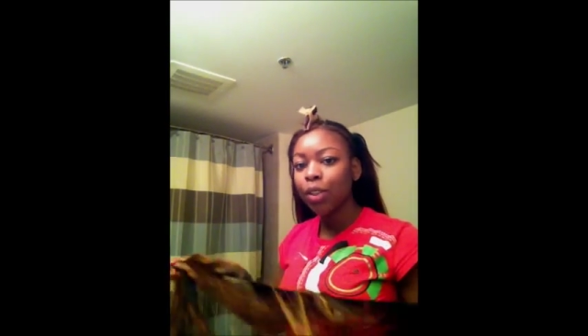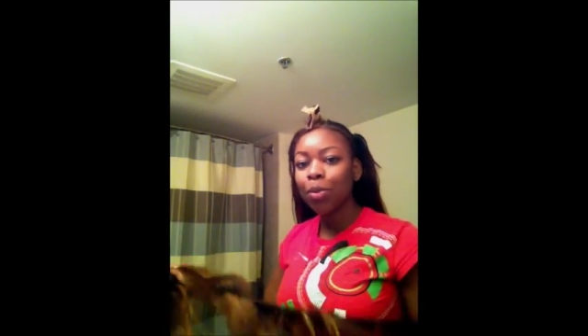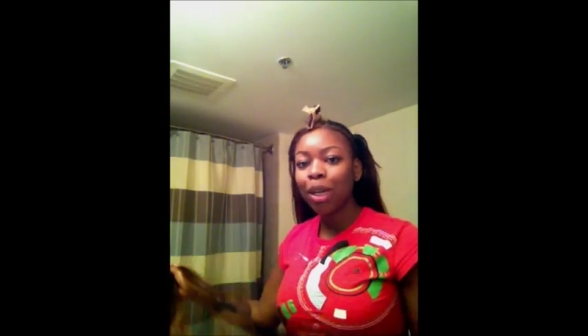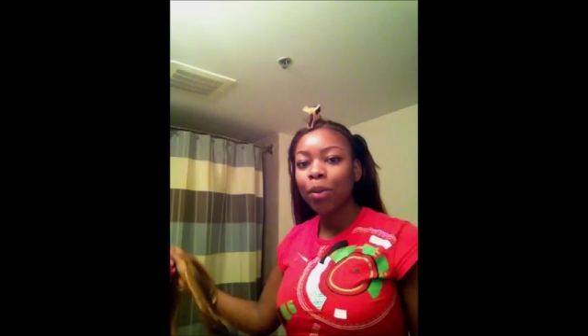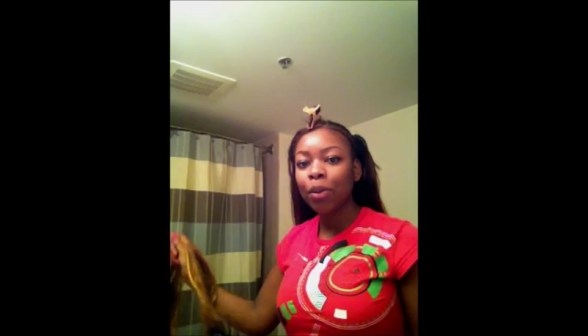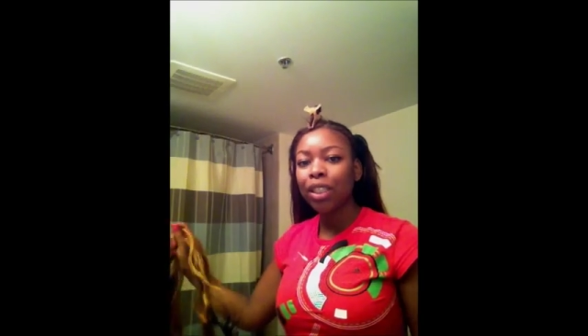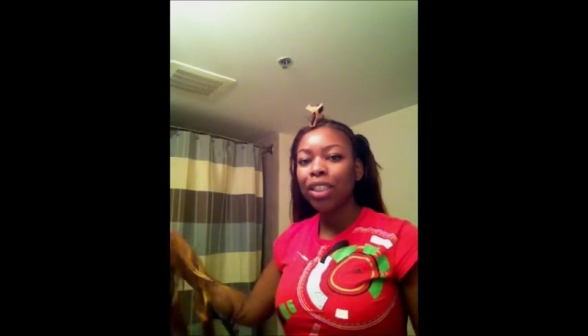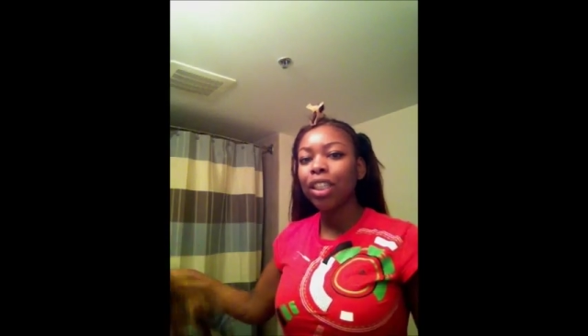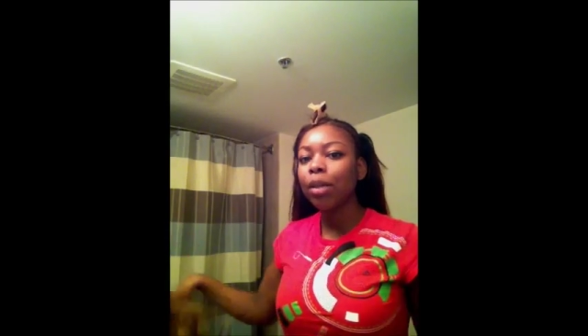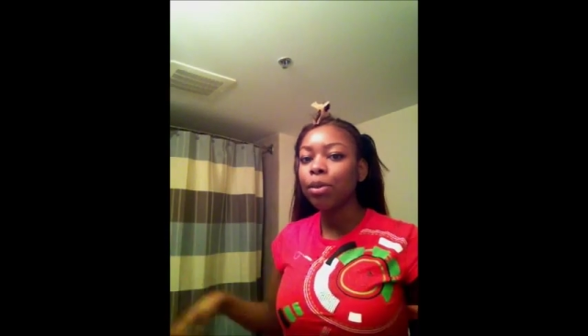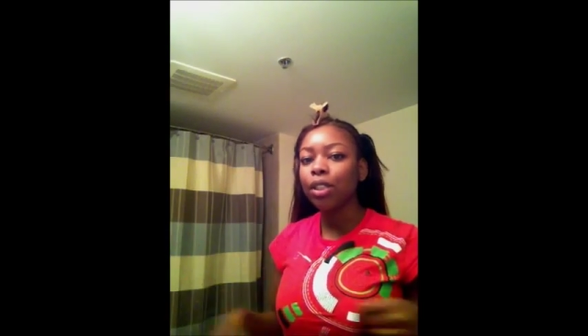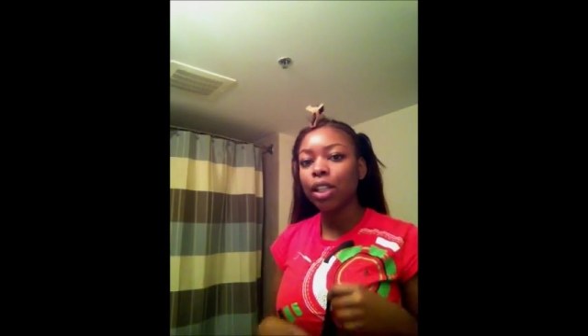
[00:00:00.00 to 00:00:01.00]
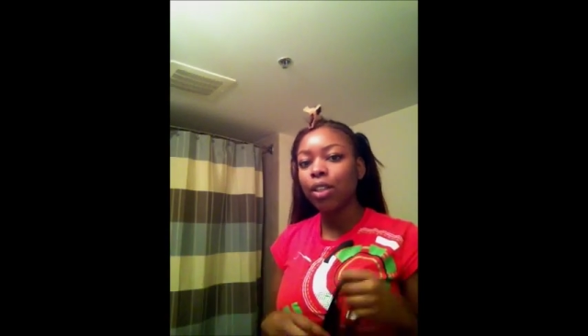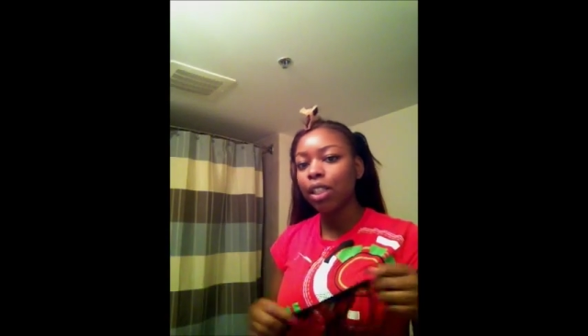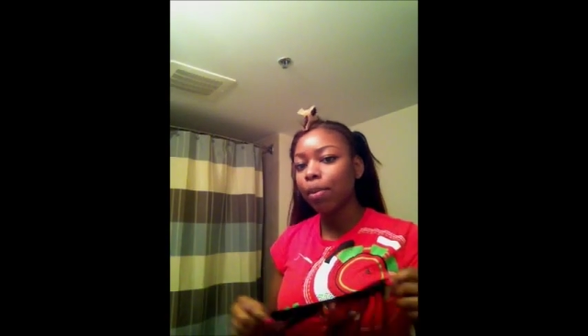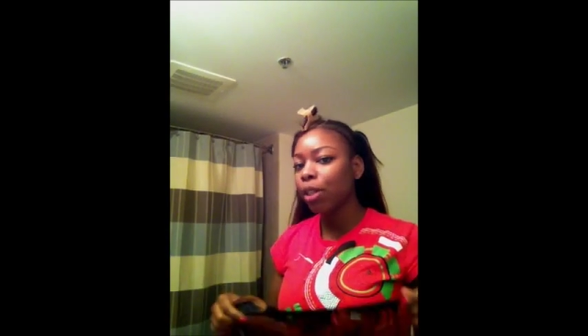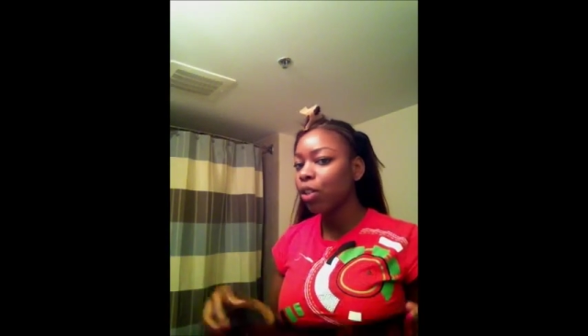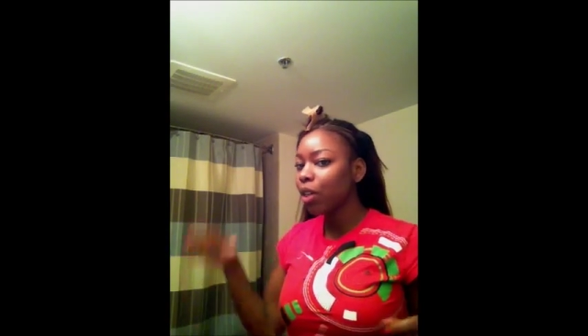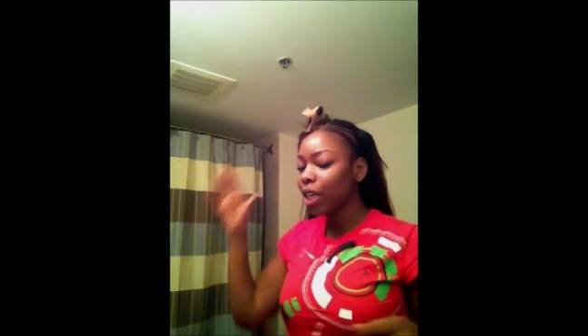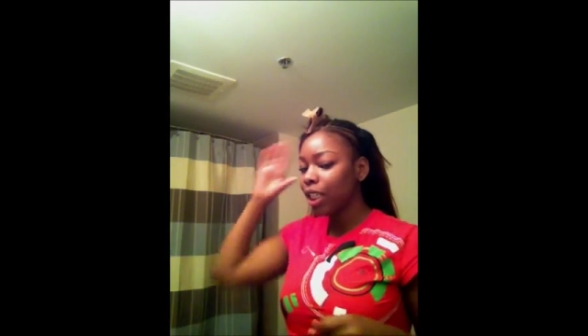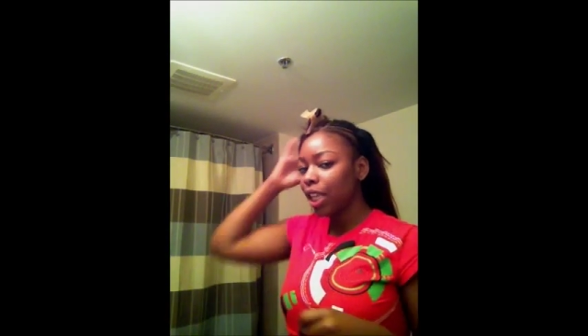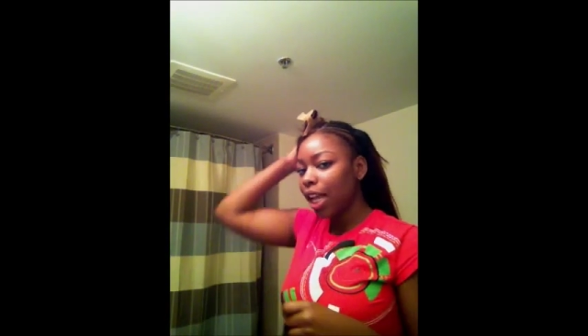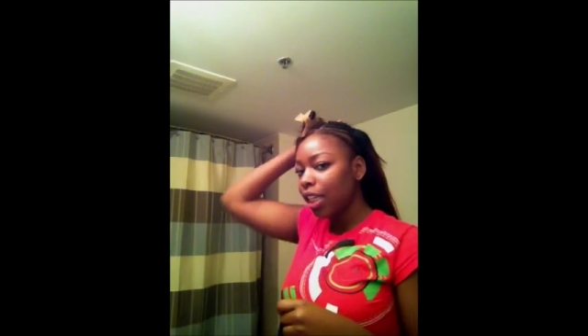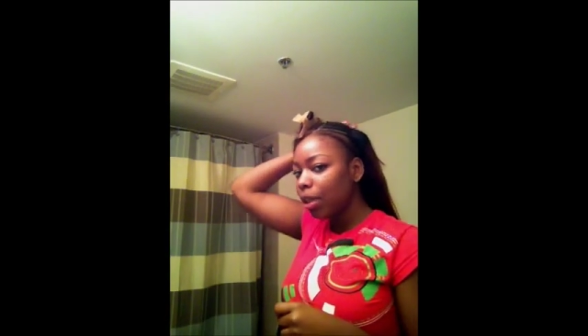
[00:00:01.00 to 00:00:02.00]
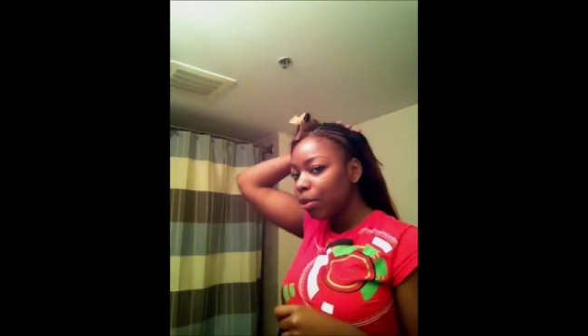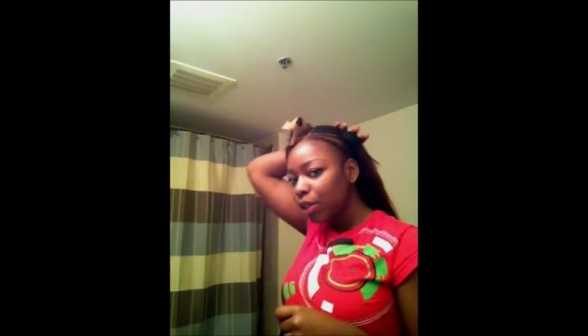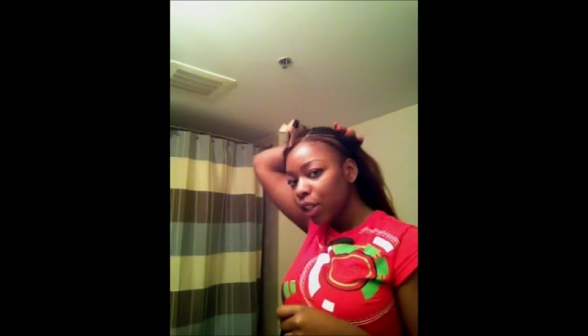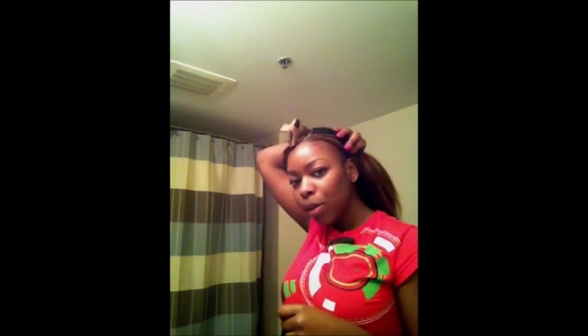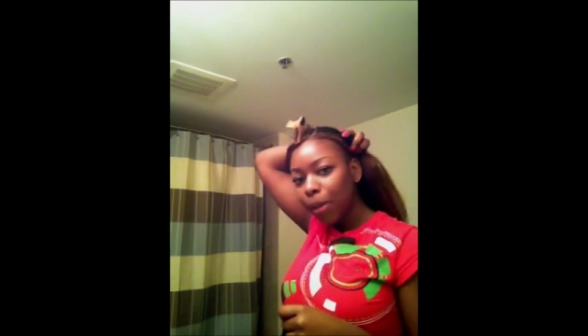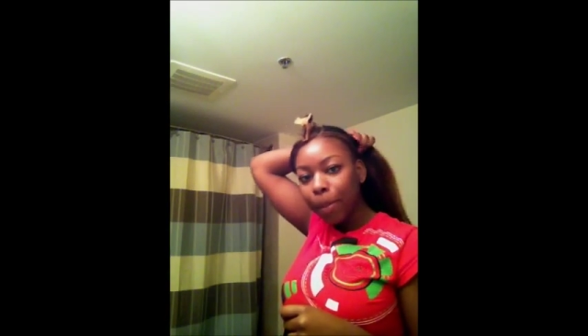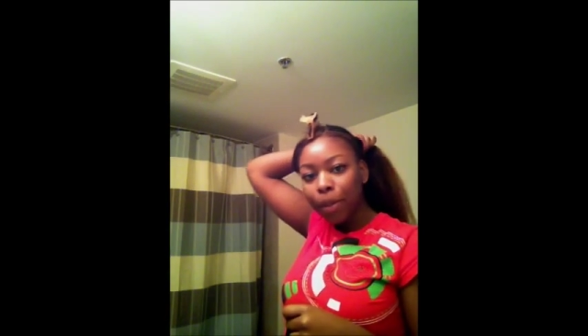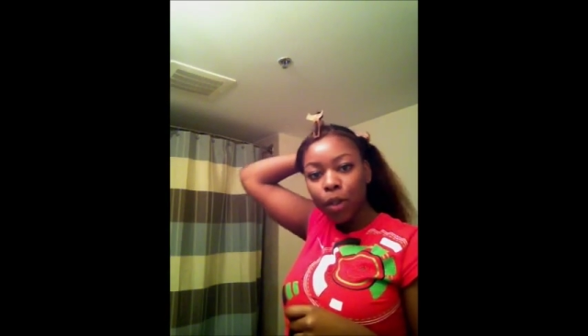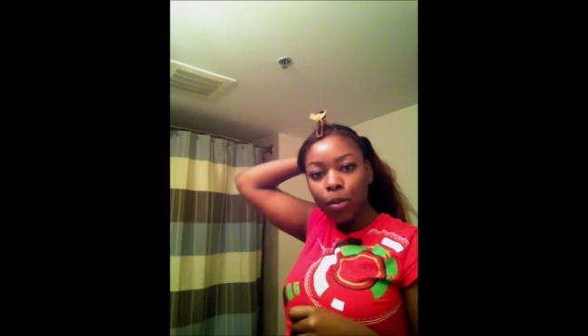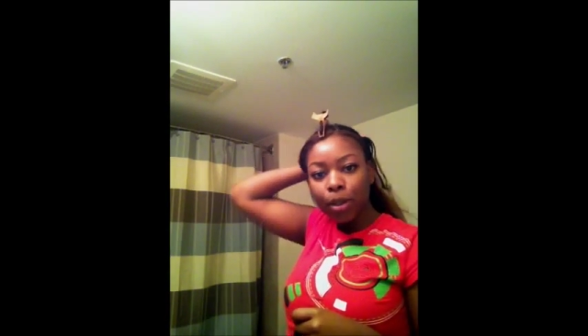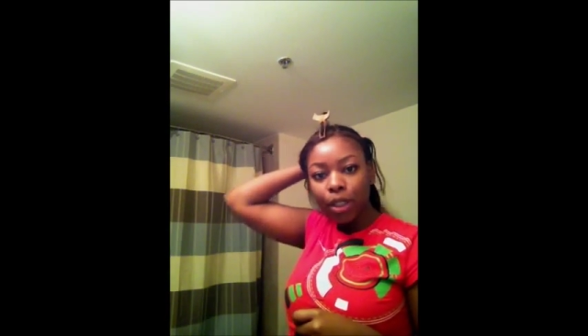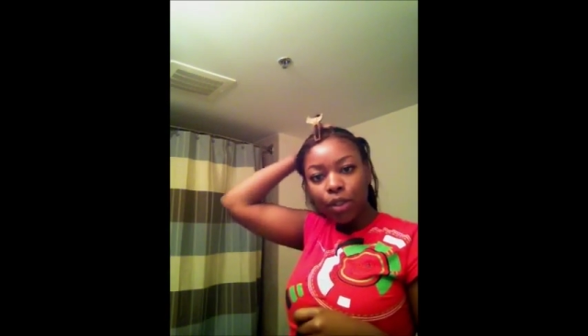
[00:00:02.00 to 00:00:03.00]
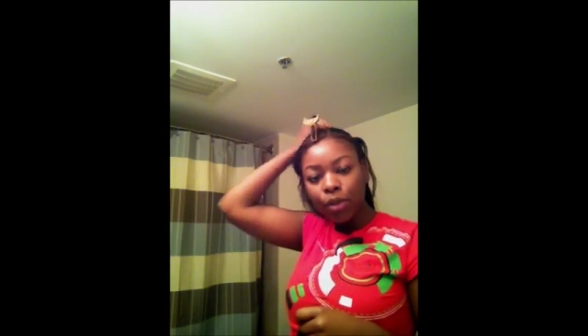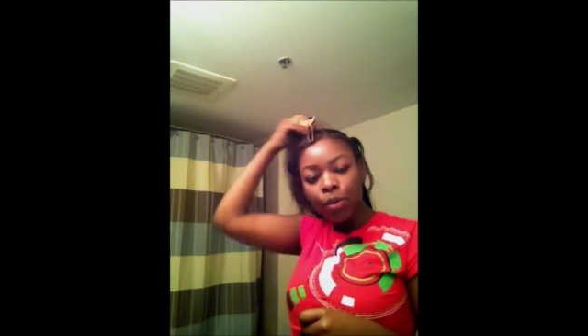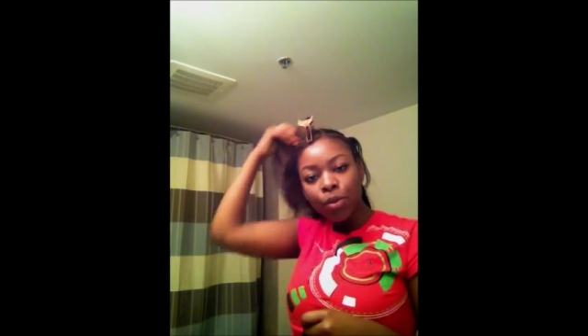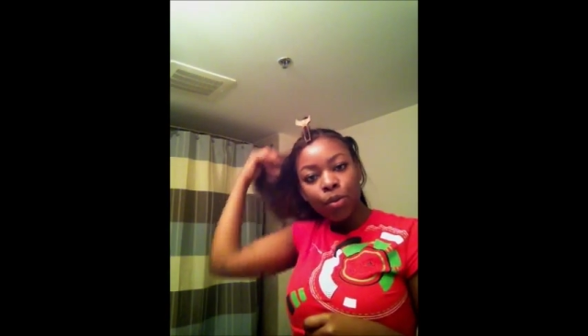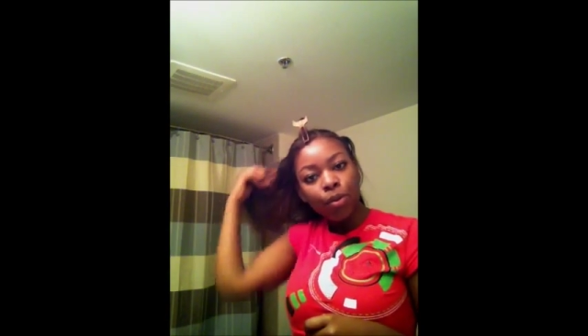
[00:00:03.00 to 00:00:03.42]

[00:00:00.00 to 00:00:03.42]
you might want to double sew some of the tracks. I double sewed my middle bundle,